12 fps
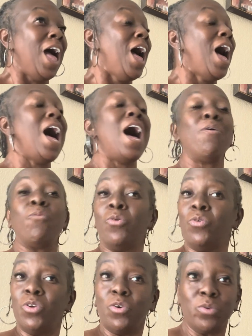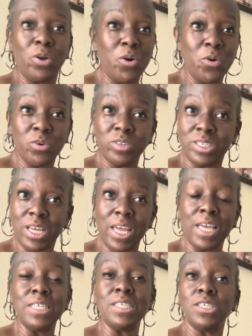I will no longer stay
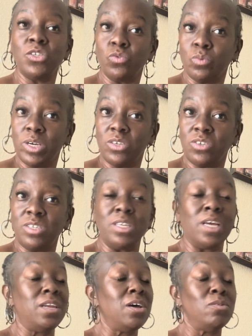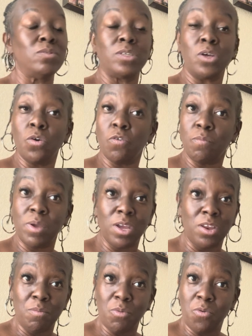in situations that don't serve me
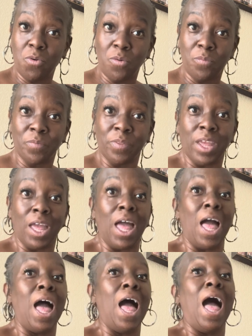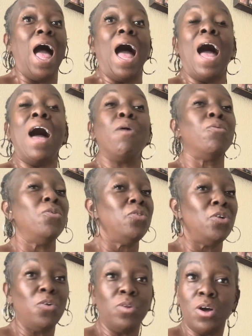anymore. I will
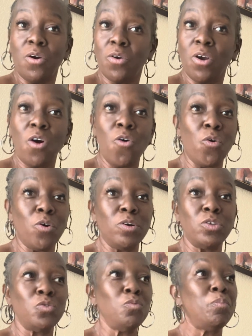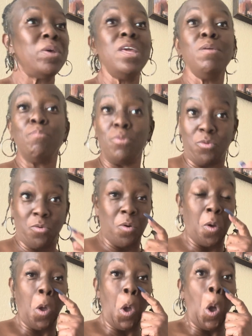no longer hold on to people
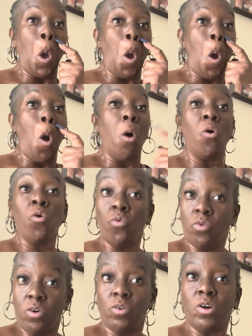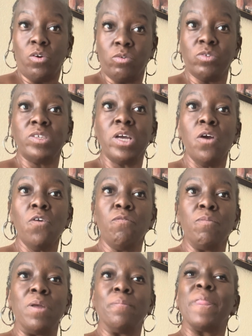who no longer serve
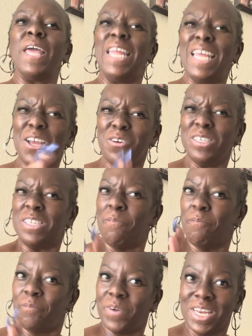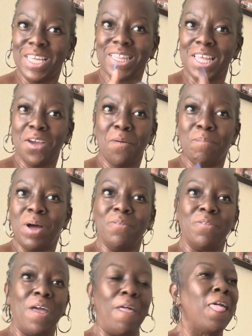me. And here's the funny thing about
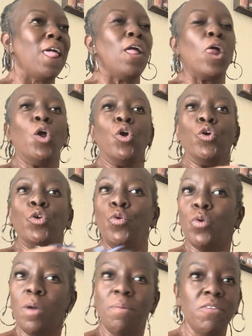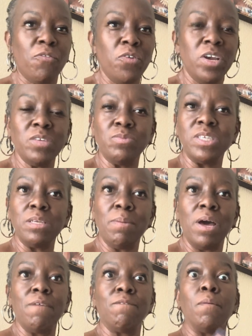that. You can be friends with
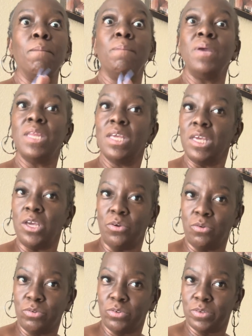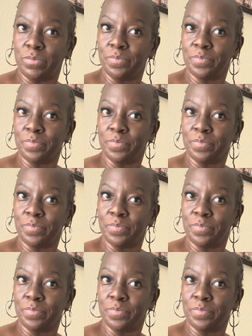somebody for many years.